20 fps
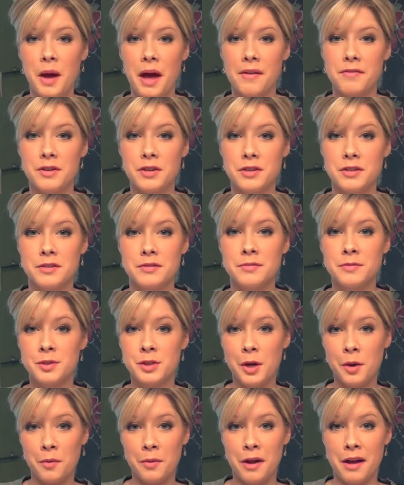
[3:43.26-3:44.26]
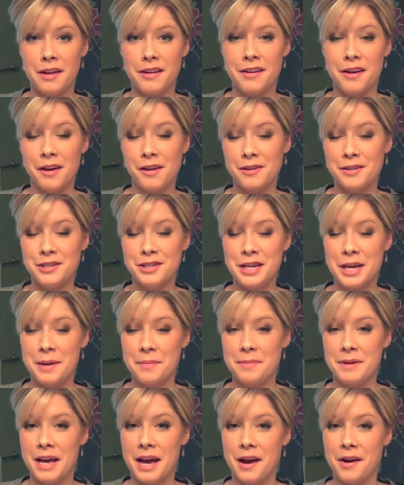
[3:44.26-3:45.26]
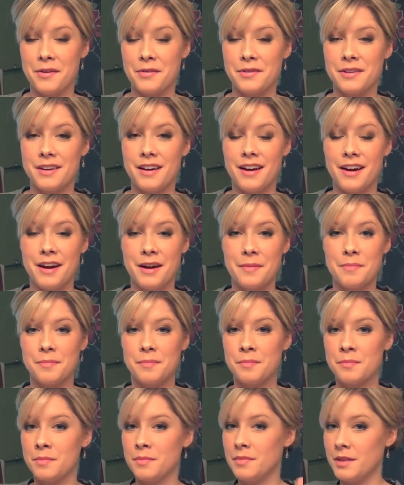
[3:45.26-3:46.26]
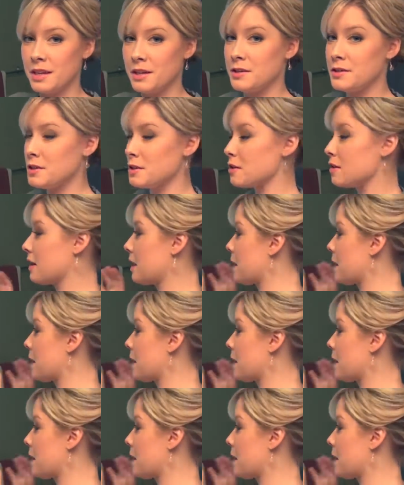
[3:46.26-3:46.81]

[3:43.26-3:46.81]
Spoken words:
you have your donut all shaped out, here's a